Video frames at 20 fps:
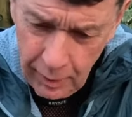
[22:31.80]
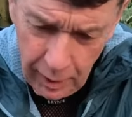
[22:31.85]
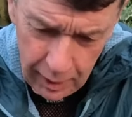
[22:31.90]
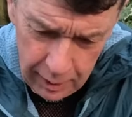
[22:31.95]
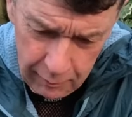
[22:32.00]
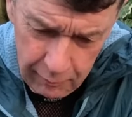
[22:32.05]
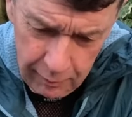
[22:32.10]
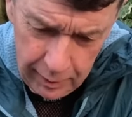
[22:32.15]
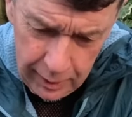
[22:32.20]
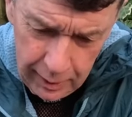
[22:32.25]

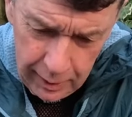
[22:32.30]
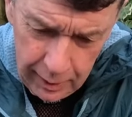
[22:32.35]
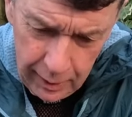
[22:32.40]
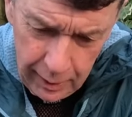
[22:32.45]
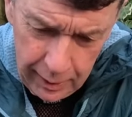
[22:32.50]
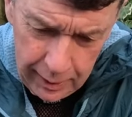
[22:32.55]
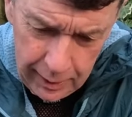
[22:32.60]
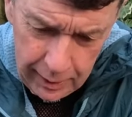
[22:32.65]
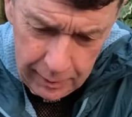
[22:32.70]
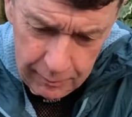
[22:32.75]
I really
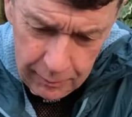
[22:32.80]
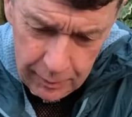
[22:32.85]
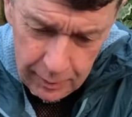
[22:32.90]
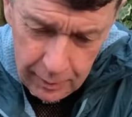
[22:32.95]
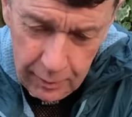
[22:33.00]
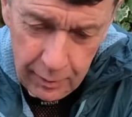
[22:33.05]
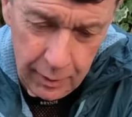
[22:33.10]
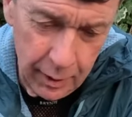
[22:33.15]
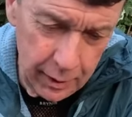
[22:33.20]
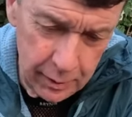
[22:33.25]
like,
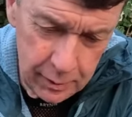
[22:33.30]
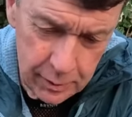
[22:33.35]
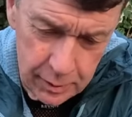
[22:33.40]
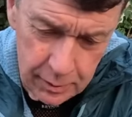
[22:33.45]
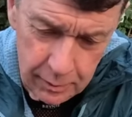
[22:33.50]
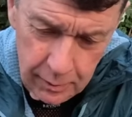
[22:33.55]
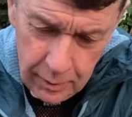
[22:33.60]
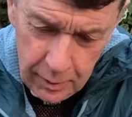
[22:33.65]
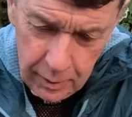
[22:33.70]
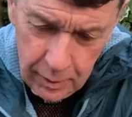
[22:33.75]
and
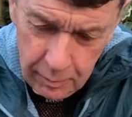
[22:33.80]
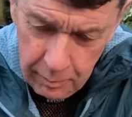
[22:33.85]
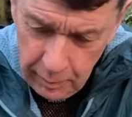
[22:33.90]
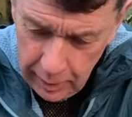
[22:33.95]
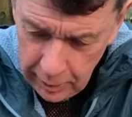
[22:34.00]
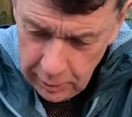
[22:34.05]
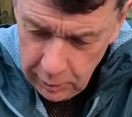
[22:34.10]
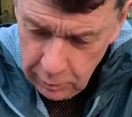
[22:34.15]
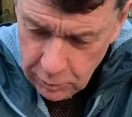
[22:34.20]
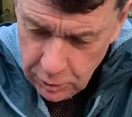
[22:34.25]

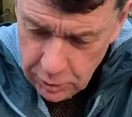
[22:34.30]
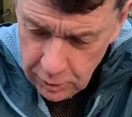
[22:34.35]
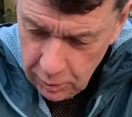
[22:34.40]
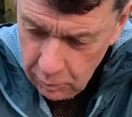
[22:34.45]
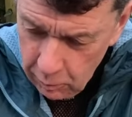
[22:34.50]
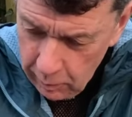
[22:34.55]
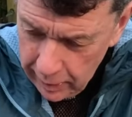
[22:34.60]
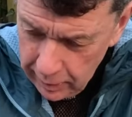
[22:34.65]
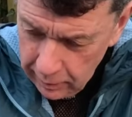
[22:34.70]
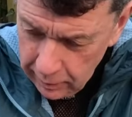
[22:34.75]
my use on a
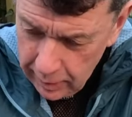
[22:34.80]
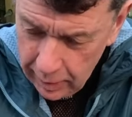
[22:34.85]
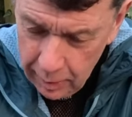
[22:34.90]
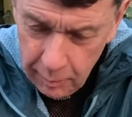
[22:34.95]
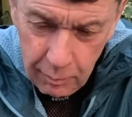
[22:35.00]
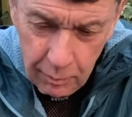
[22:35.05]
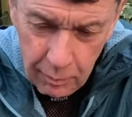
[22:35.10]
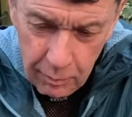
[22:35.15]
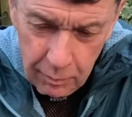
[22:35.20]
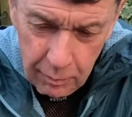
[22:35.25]
wild
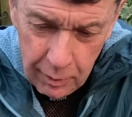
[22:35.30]
camp